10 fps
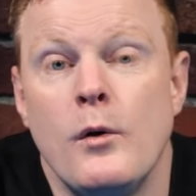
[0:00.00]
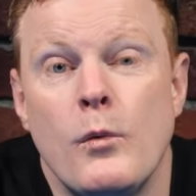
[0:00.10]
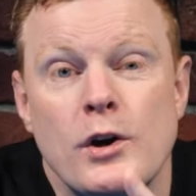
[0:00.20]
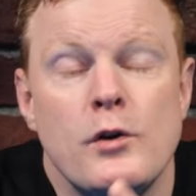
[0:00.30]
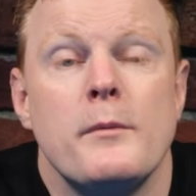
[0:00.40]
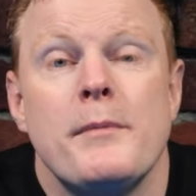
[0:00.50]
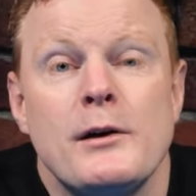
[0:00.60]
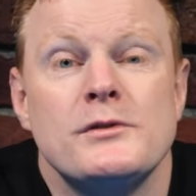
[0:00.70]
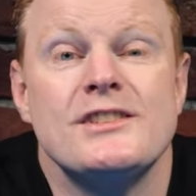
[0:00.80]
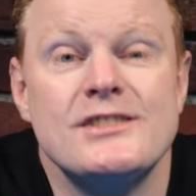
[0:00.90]
What you're
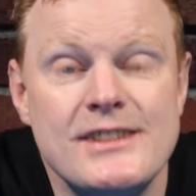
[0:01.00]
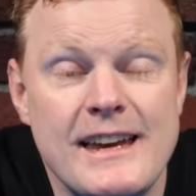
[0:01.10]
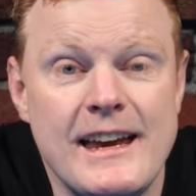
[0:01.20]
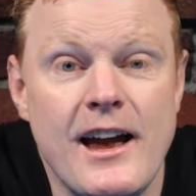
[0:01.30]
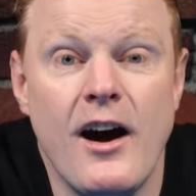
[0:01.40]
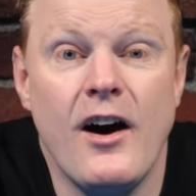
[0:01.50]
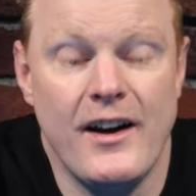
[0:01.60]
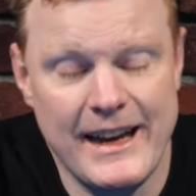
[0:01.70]
about to see are